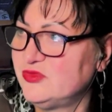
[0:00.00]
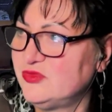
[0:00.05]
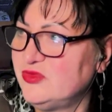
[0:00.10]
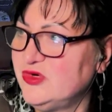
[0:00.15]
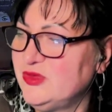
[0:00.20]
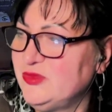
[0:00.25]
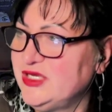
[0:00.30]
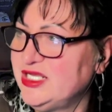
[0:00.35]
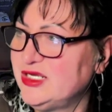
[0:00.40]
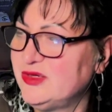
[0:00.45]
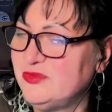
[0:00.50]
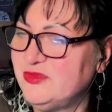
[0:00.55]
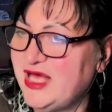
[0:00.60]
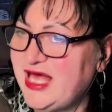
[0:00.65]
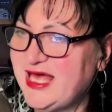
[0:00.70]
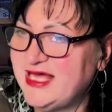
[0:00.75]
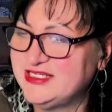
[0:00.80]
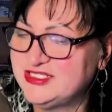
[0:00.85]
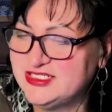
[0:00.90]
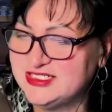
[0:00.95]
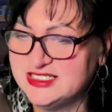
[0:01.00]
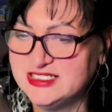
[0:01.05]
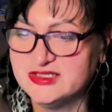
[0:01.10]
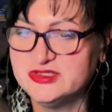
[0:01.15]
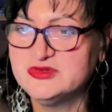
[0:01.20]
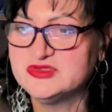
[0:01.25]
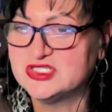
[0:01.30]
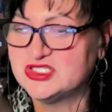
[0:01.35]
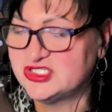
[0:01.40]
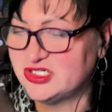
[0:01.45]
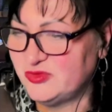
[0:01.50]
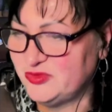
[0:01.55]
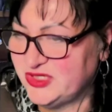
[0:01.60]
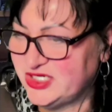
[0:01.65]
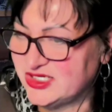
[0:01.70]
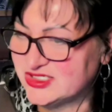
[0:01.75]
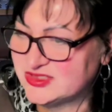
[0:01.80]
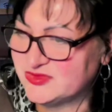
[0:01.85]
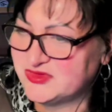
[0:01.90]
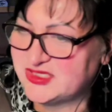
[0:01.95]
women are men. She didn't lose a job
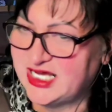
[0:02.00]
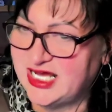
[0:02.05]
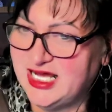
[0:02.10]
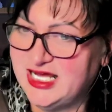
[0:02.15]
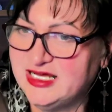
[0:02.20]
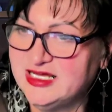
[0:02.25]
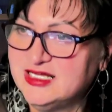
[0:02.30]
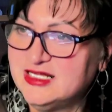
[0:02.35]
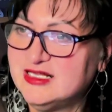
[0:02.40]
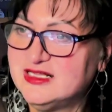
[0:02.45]
because of that.